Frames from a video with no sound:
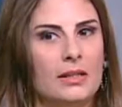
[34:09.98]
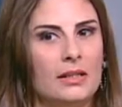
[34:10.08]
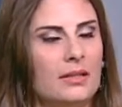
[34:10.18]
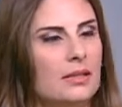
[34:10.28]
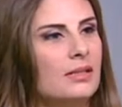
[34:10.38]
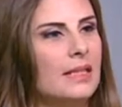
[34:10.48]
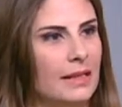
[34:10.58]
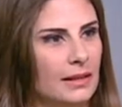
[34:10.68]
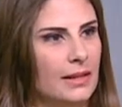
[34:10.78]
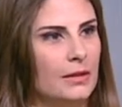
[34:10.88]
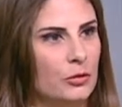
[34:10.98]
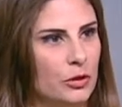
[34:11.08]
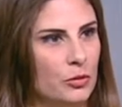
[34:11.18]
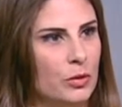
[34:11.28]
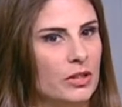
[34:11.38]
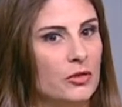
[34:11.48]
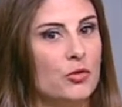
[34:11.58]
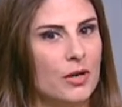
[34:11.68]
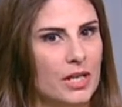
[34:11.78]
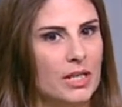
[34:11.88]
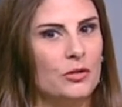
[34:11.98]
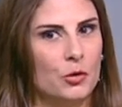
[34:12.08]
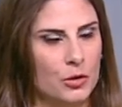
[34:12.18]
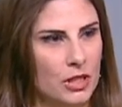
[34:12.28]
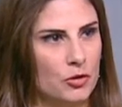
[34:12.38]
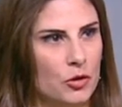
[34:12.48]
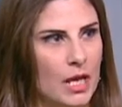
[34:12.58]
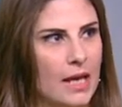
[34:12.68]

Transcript: that's exactly what we're trying to reach.